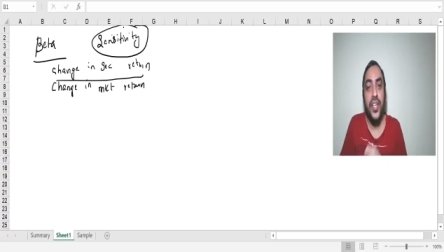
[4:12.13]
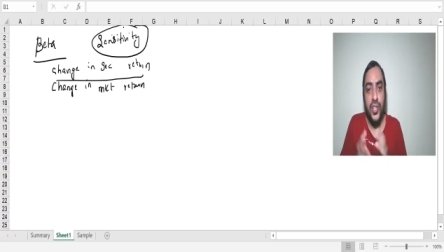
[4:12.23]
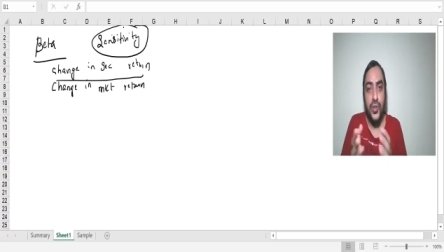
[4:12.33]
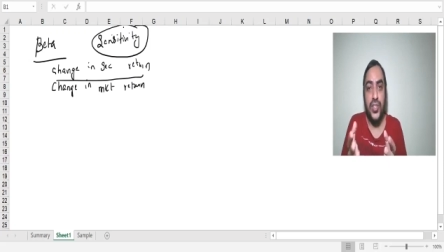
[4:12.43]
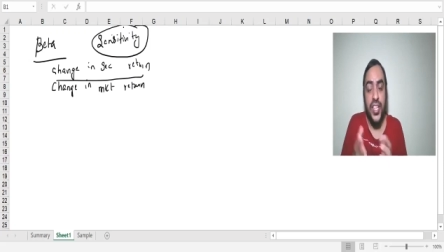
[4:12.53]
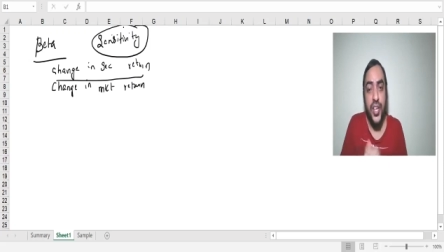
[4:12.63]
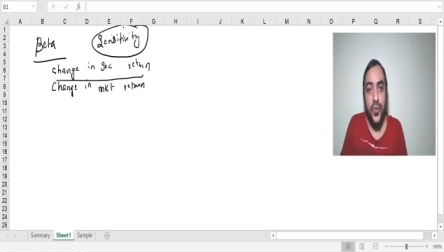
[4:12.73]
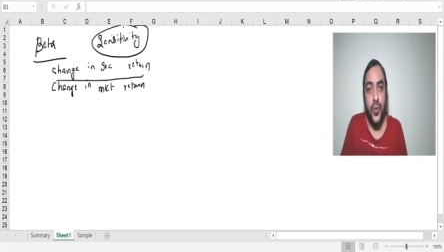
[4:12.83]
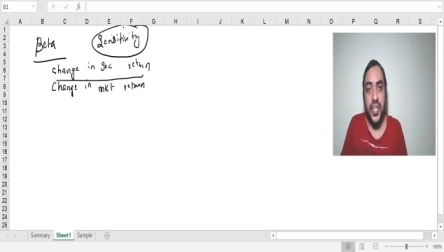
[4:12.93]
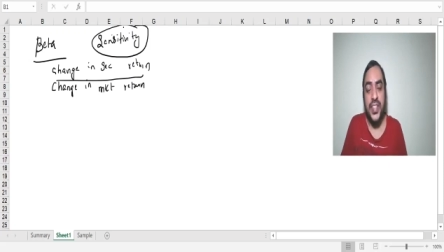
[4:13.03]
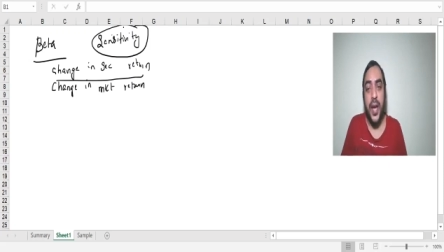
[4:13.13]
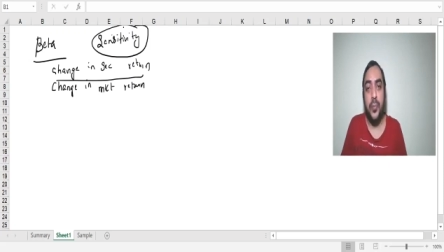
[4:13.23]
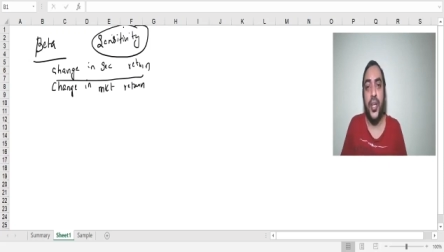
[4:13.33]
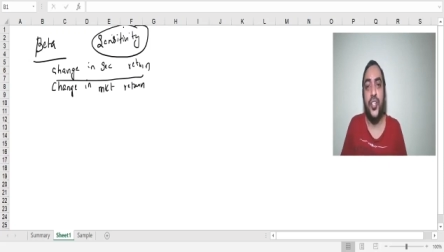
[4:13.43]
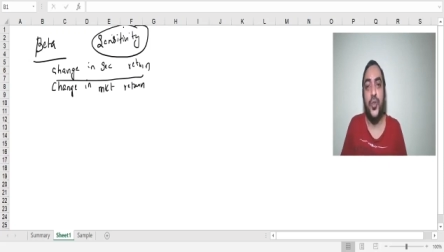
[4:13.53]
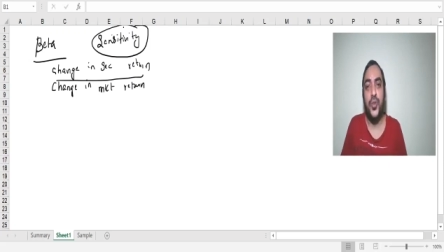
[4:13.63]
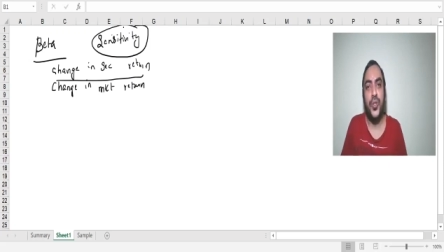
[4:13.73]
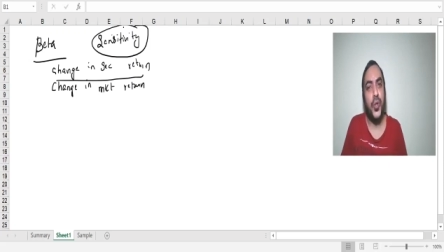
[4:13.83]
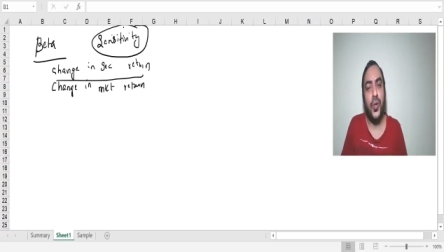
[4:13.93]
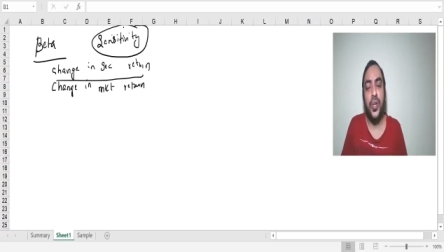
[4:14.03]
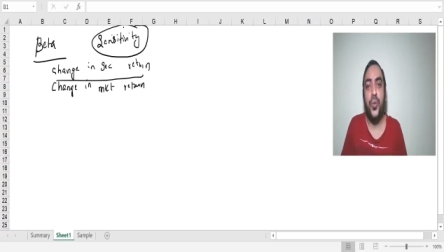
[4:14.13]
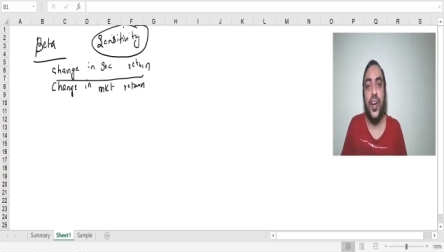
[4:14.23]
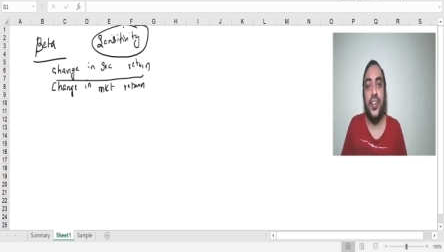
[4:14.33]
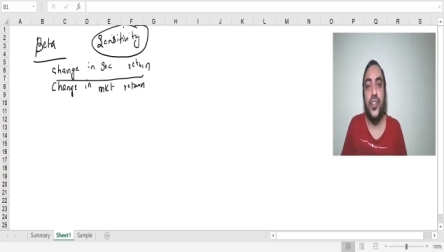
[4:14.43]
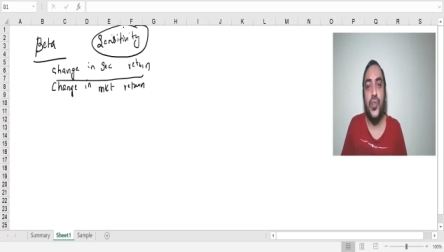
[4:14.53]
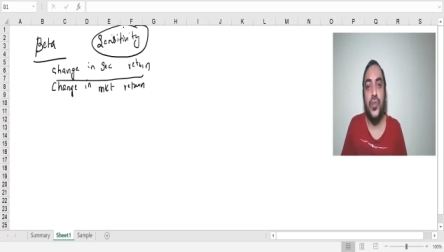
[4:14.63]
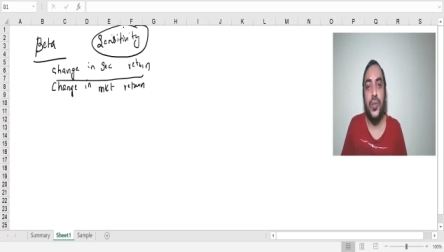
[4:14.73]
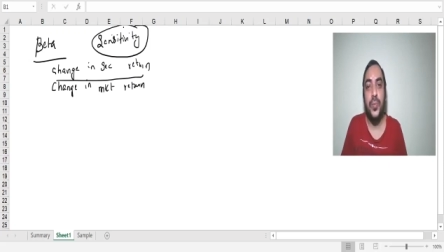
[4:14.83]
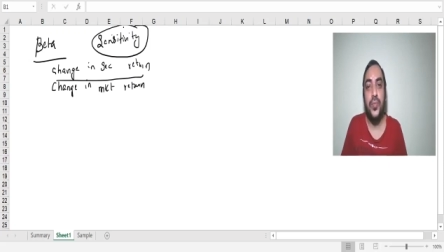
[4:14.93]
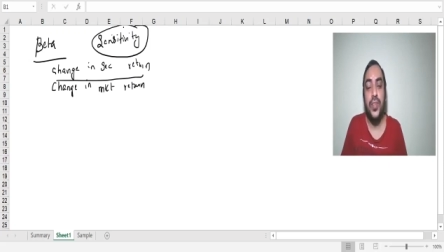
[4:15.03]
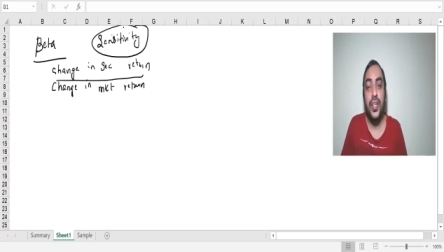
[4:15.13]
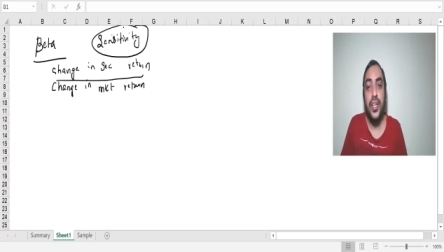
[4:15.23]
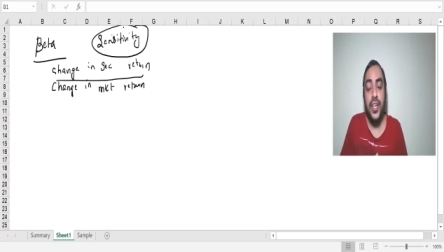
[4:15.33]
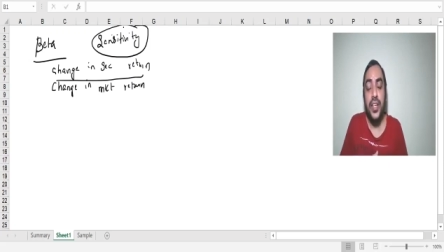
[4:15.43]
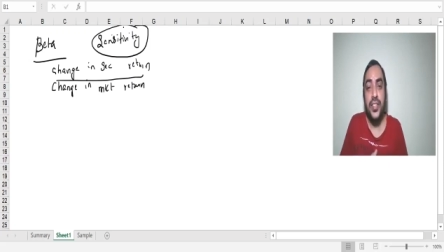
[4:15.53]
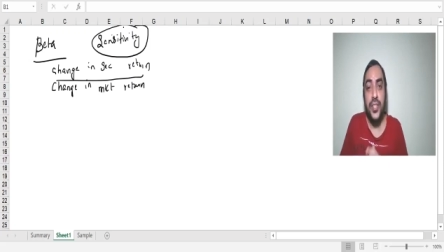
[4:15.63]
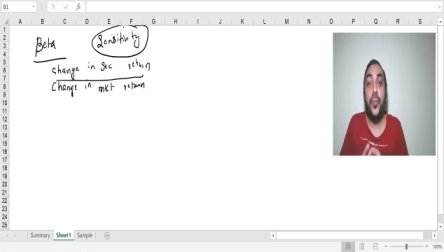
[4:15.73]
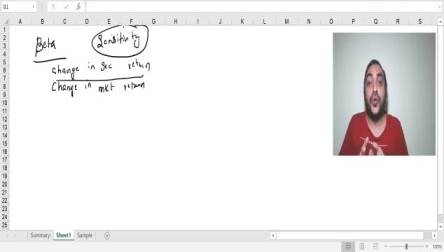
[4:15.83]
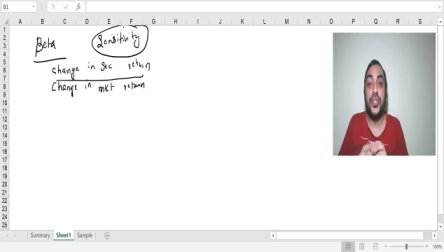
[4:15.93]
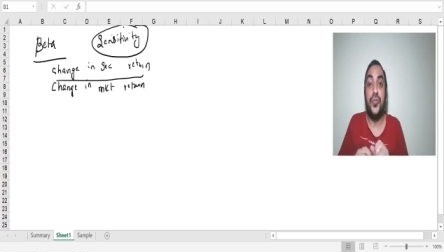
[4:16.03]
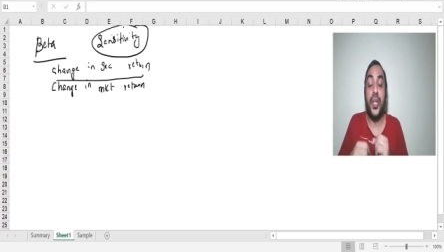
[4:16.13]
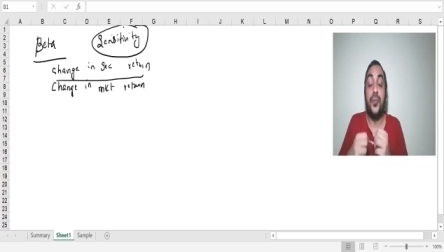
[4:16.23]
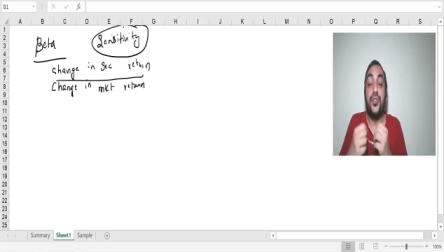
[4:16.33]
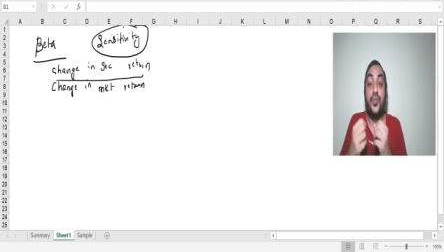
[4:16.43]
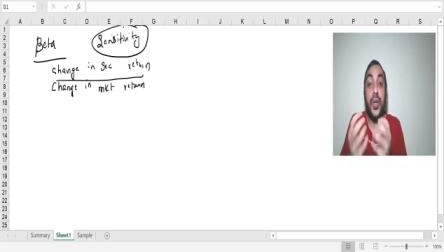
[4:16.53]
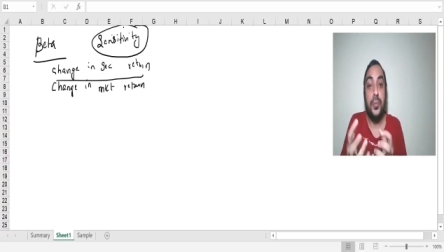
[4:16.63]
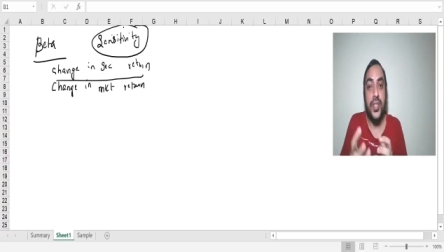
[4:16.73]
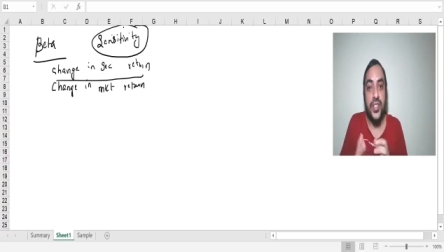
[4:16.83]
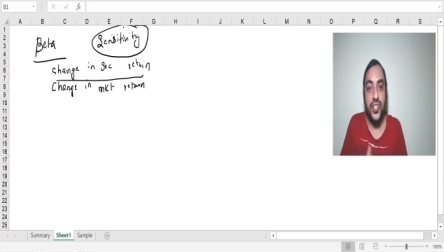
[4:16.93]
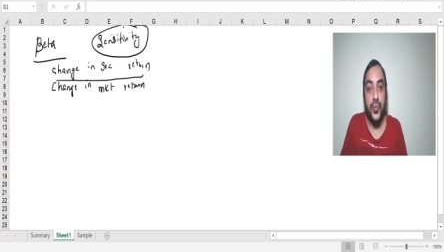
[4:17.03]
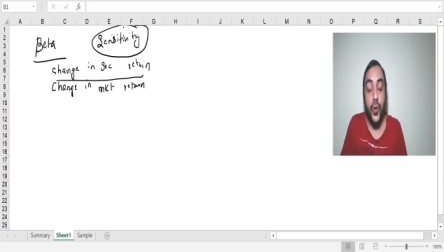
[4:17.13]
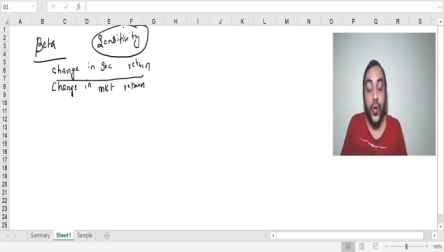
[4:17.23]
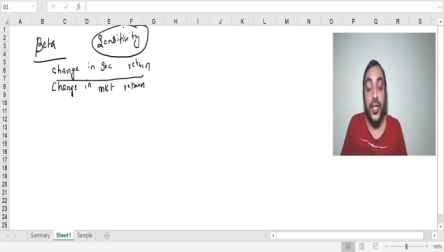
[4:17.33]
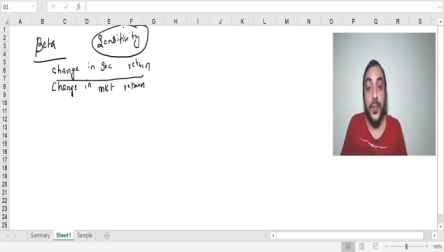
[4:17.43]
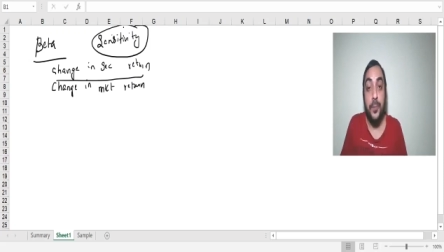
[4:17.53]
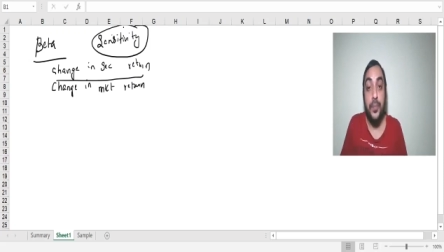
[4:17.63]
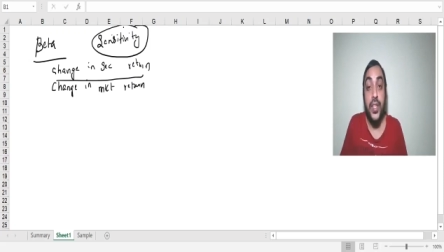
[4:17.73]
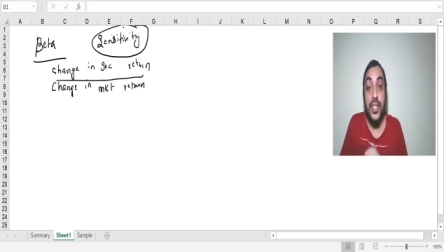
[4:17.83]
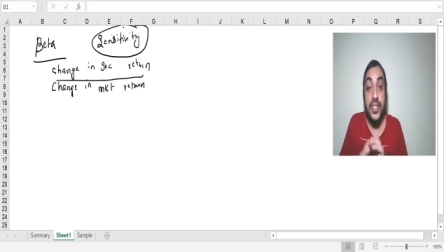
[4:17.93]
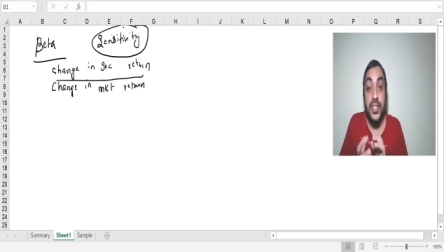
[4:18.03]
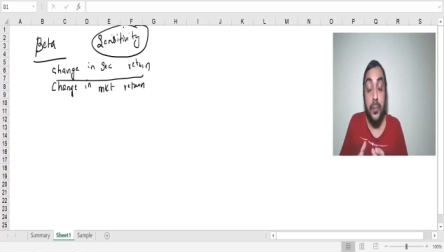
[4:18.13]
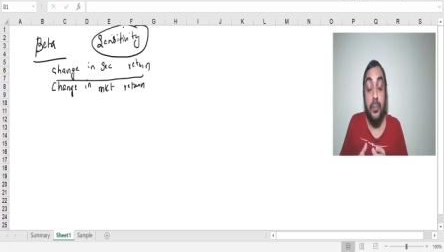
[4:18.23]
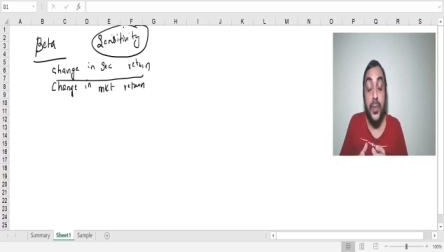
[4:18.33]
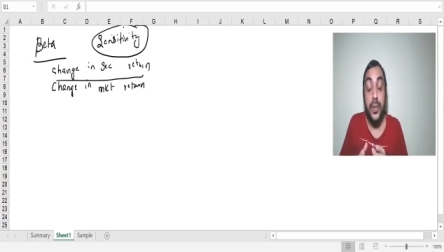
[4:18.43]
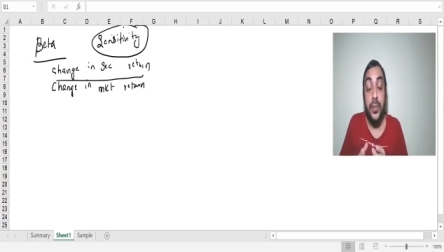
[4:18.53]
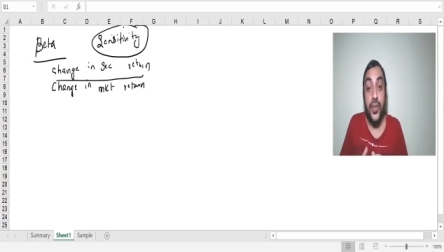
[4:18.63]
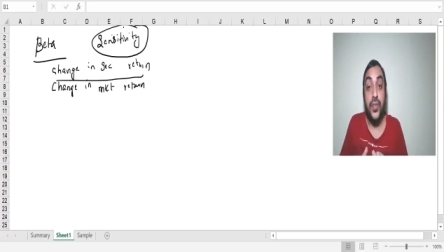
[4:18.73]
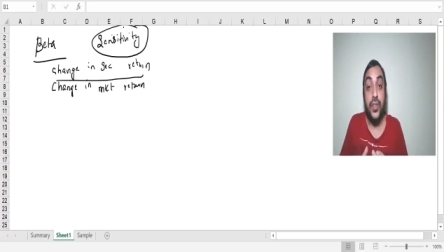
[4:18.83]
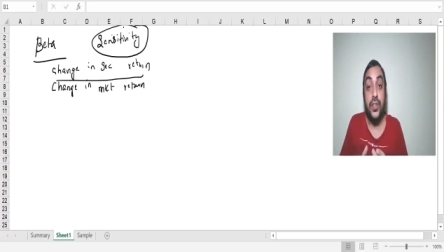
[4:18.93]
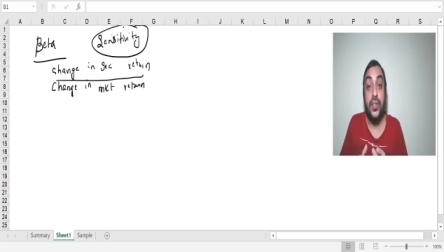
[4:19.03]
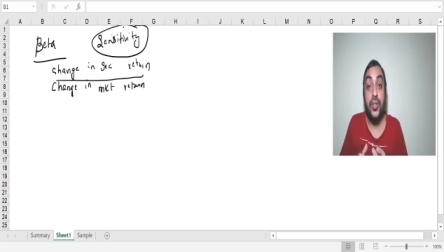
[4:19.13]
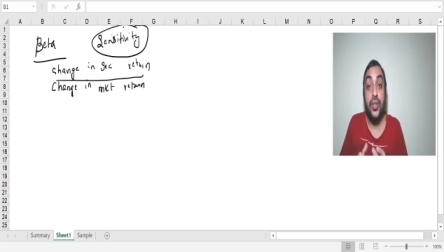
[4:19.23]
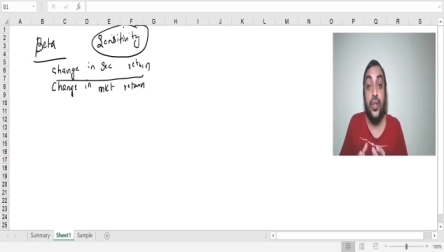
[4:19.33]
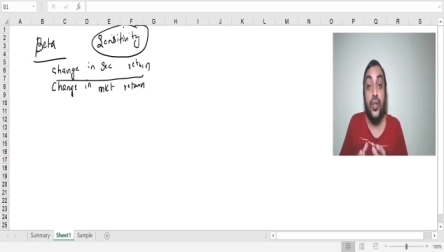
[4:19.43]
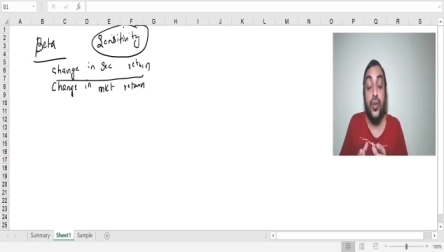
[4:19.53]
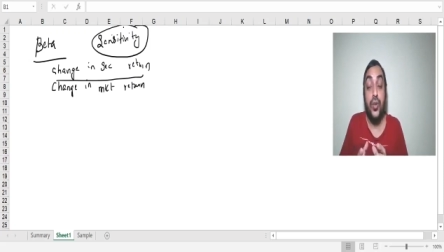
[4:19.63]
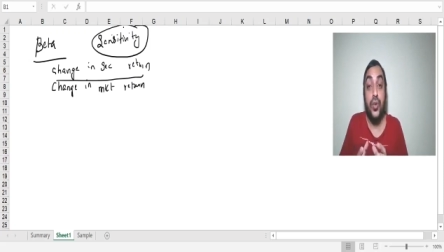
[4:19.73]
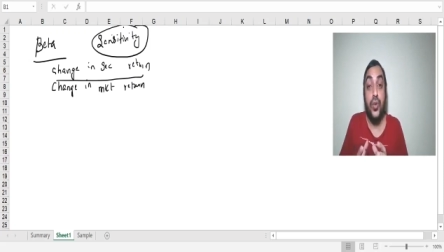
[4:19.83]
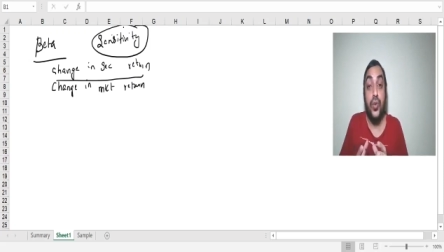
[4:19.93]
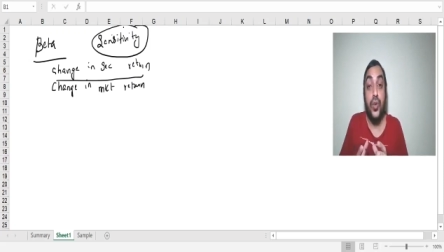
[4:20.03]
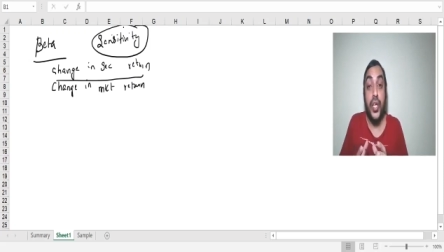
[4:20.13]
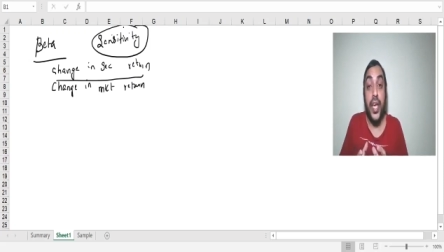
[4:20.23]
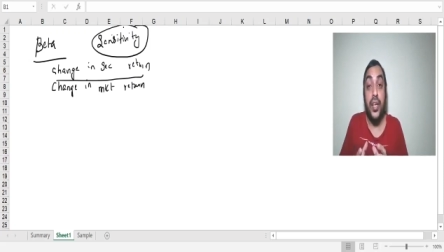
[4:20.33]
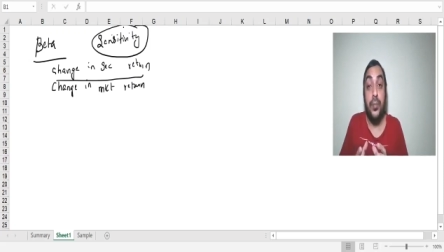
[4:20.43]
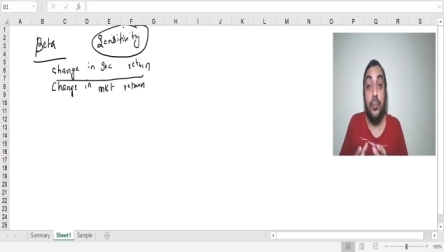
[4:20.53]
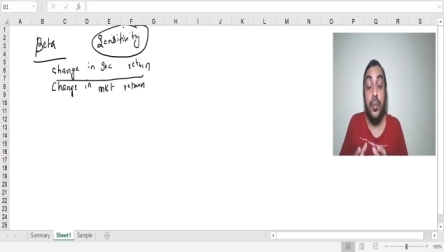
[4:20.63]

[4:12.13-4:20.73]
You see what is happening due to coronavirus? Suppose if it comes to one person's body, some person can